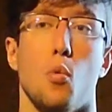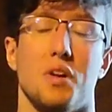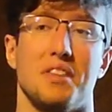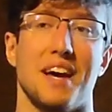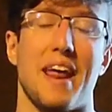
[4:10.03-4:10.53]

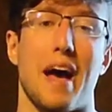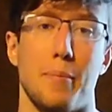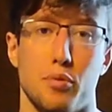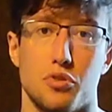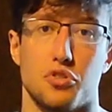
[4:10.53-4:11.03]
When that
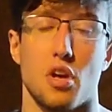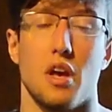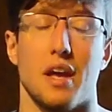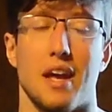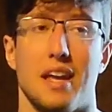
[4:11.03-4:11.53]
happens,
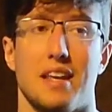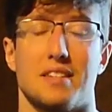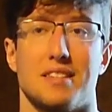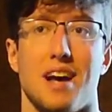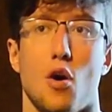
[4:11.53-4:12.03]
it
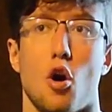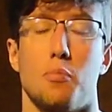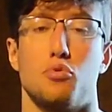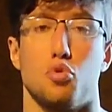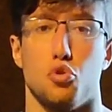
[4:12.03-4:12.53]
is now
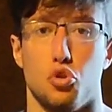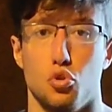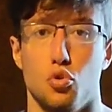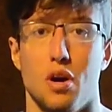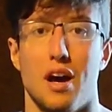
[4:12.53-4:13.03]
up to
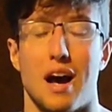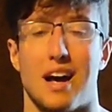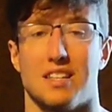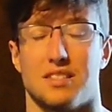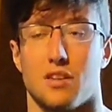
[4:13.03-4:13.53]
you
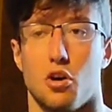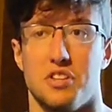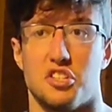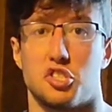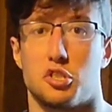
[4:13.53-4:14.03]
as
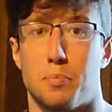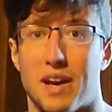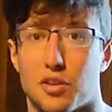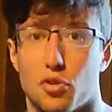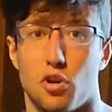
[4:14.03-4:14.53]
an
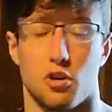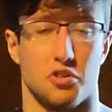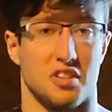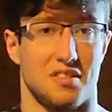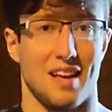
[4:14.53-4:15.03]
inspector,
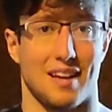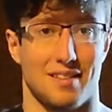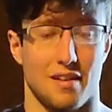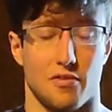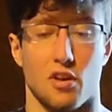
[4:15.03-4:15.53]
a
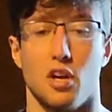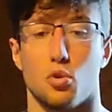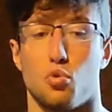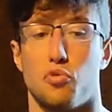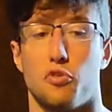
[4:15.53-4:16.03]
detective,
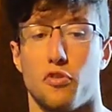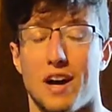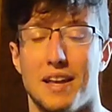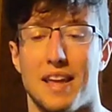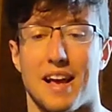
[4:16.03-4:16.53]
to
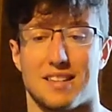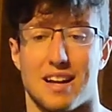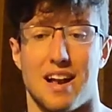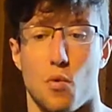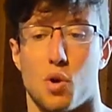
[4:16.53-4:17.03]
find
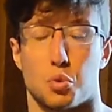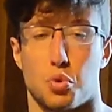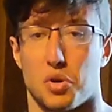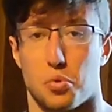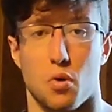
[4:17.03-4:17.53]
exactly
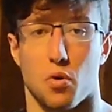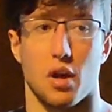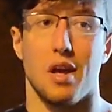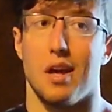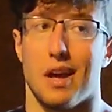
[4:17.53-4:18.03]
what went wrong.